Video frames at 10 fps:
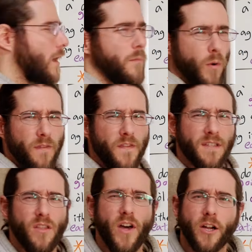what if it's
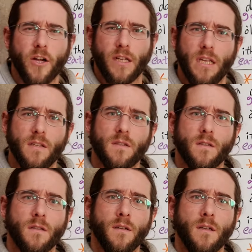the cookies?
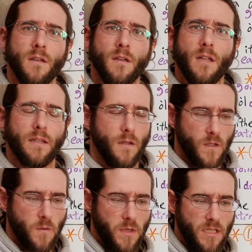Like
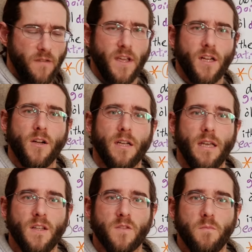there's specific
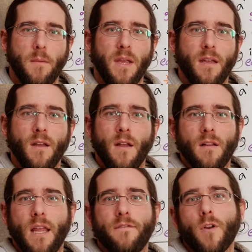cookies, maybe
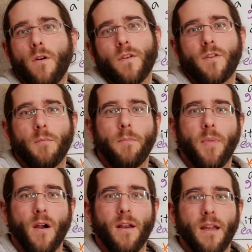leftovers from a
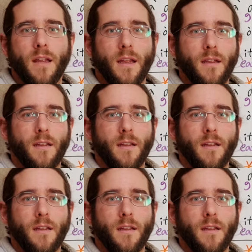party,